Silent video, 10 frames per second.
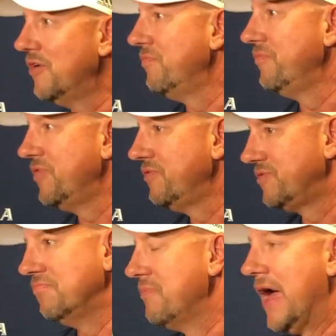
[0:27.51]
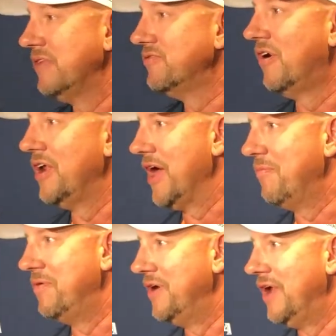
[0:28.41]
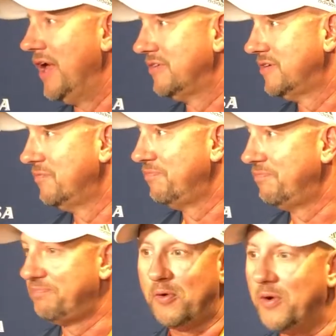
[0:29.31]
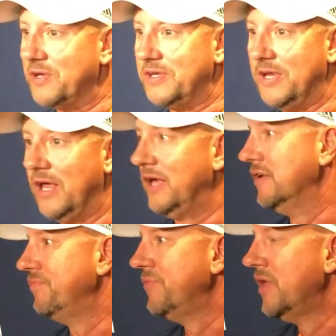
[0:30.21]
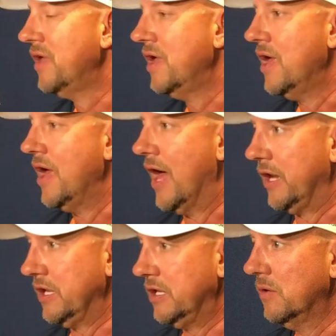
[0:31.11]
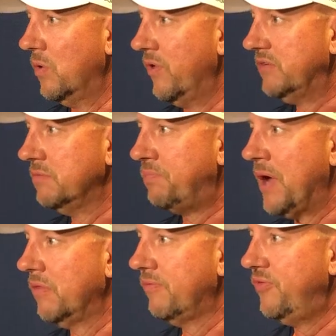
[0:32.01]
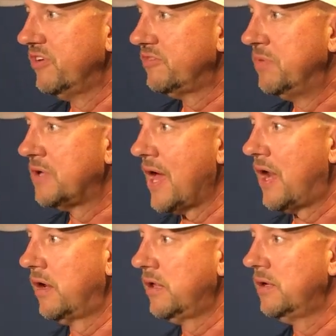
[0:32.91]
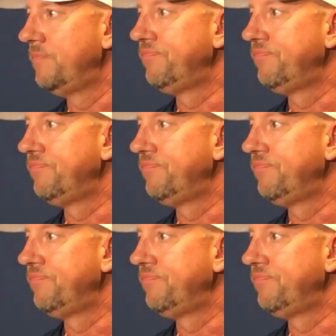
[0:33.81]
No, something bad's already happened today at some point today. How do you deal with it? It's a pound the fist mentality.